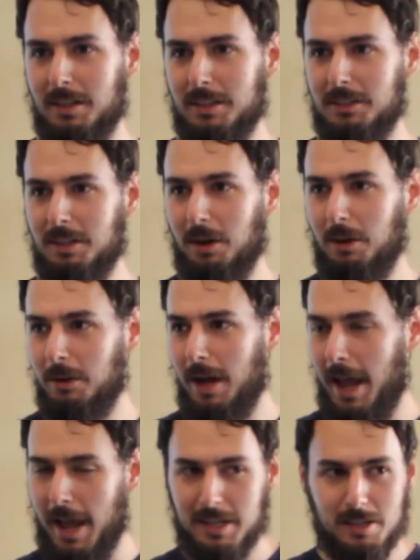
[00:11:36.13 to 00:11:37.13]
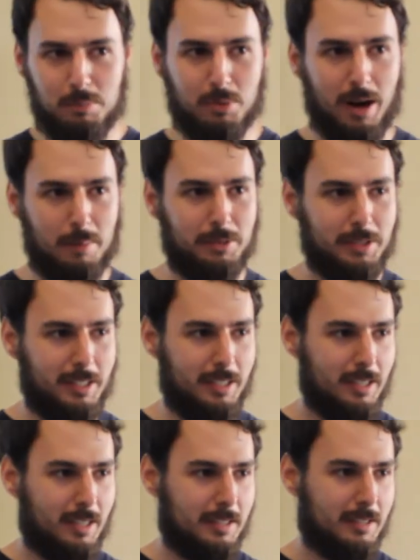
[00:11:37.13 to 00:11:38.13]
So any
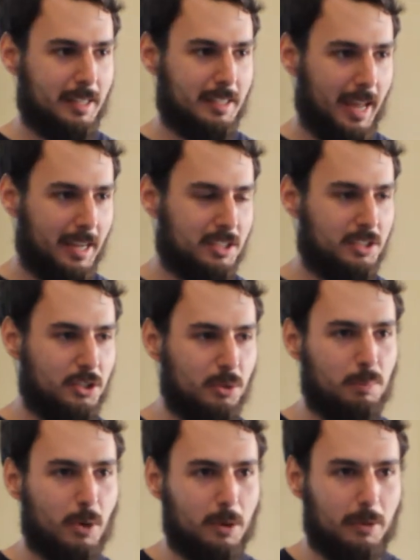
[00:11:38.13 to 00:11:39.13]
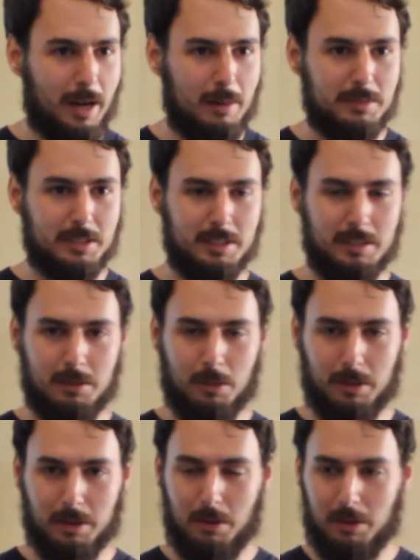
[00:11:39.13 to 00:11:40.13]
property that takes two programs
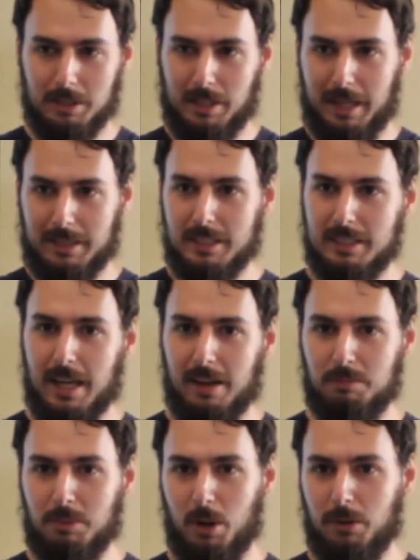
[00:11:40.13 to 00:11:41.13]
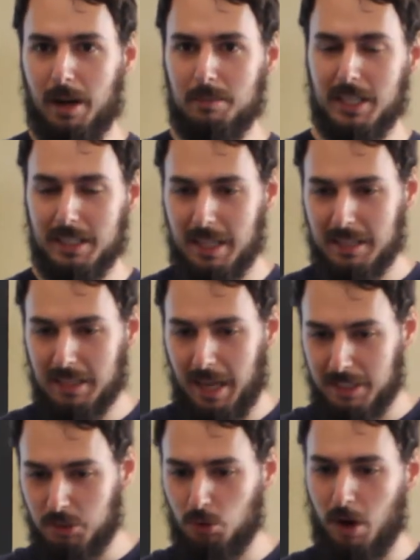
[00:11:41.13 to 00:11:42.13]
or, or like the set of programs and then
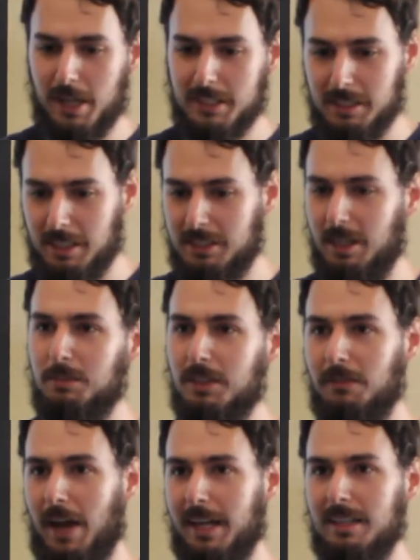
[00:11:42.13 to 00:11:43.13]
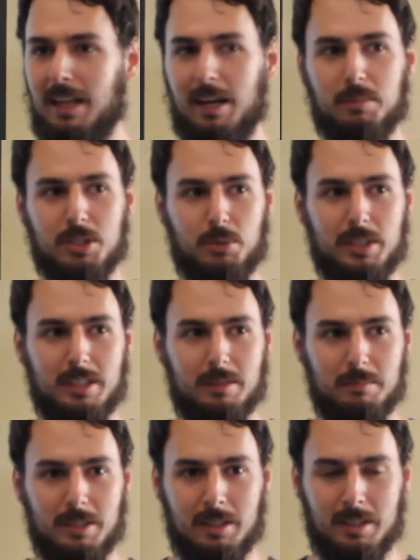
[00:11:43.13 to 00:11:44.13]
like draws some dividing line between
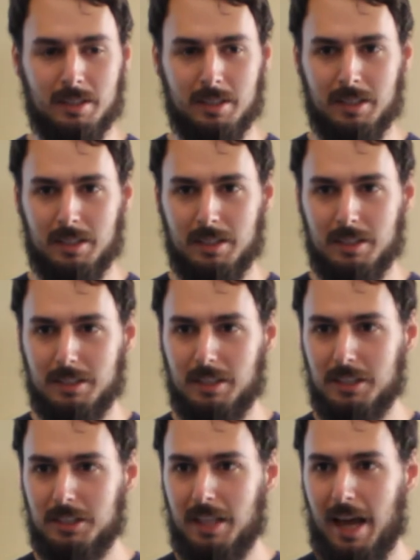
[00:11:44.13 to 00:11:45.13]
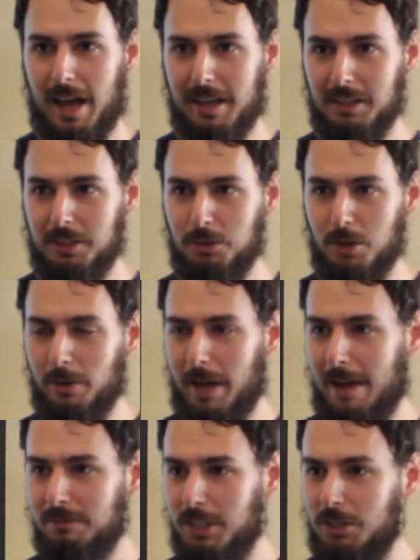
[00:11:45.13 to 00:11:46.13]
them such that you don't
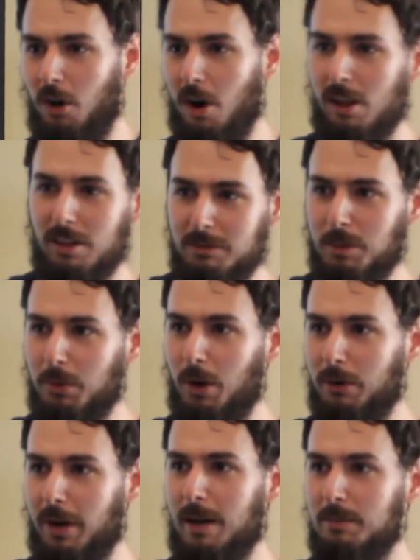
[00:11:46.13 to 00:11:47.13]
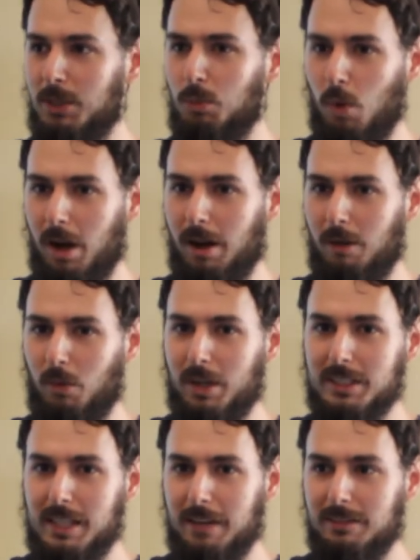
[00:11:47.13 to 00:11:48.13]
have just all of the programs in one, on
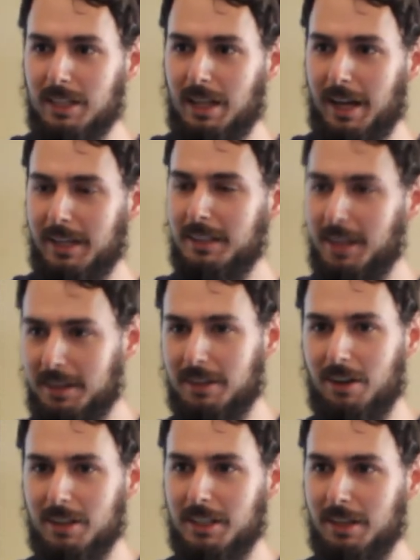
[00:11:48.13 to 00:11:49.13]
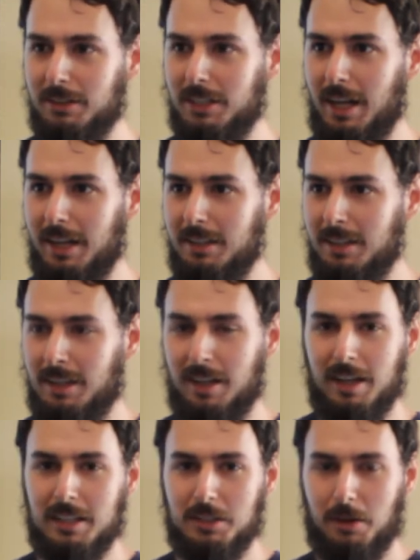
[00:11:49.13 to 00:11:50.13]
one side of the line and nothing on the other side.
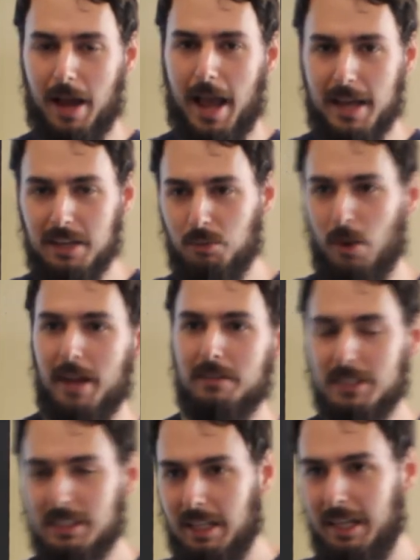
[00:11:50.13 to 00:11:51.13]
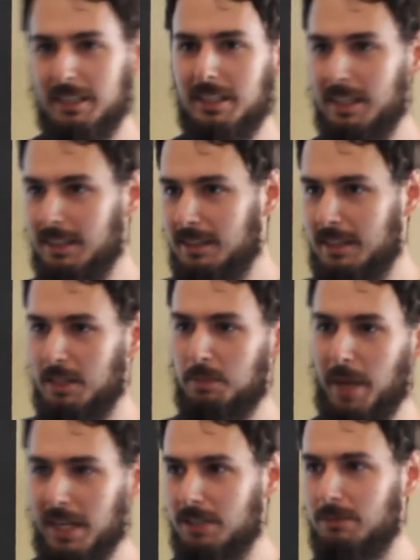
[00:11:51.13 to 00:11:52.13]
So any way of slicing the
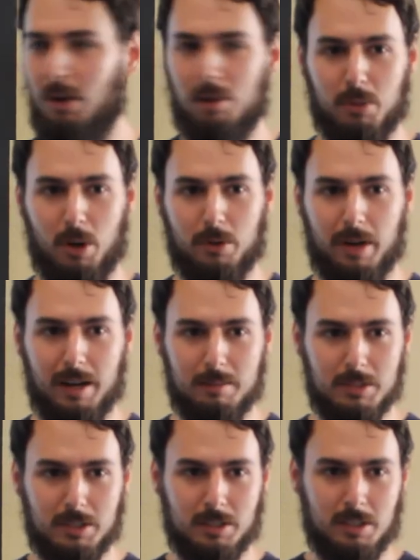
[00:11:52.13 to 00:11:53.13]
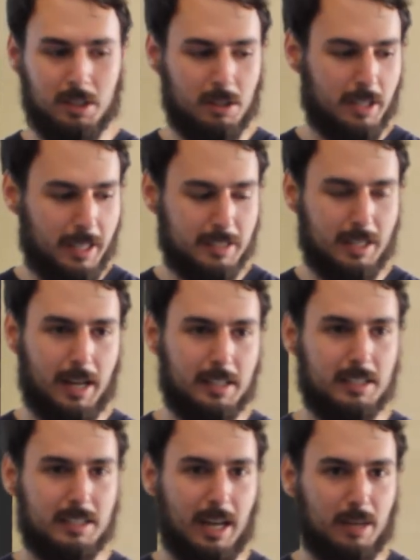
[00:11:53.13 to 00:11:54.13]
space of all programs is
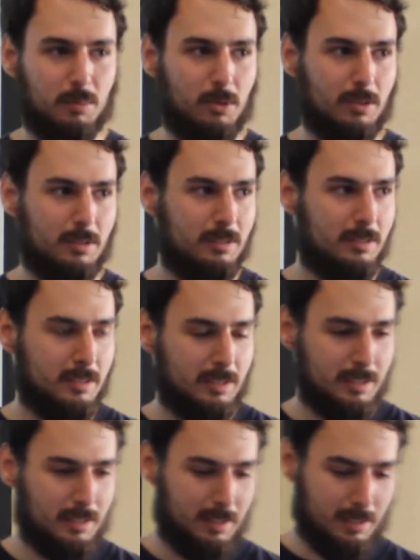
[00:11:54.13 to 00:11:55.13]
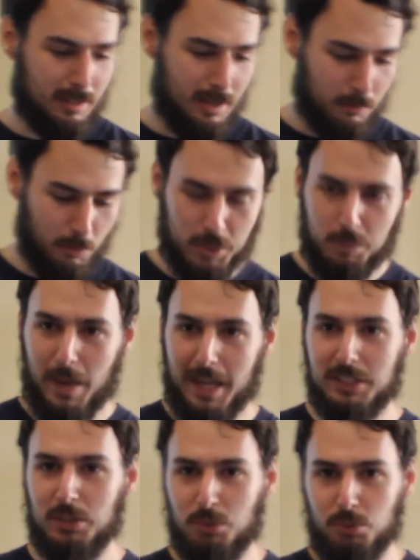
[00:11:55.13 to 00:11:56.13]
undecidable, which
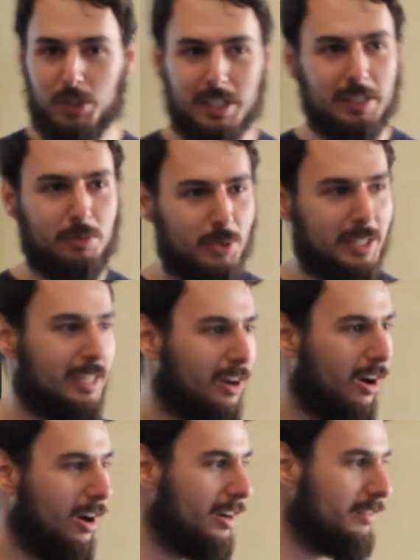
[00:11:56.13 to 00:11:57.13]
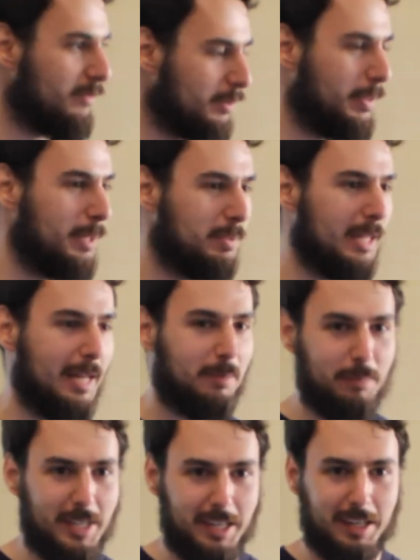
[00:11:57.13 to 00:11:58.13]
makes it really, really hard for people like
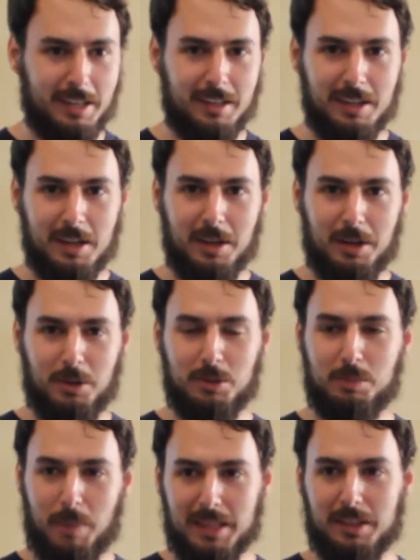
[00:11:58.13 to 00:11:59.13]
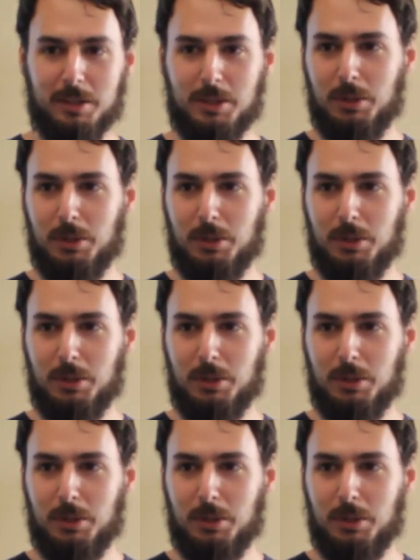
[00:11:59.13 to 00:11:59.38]
me who spend their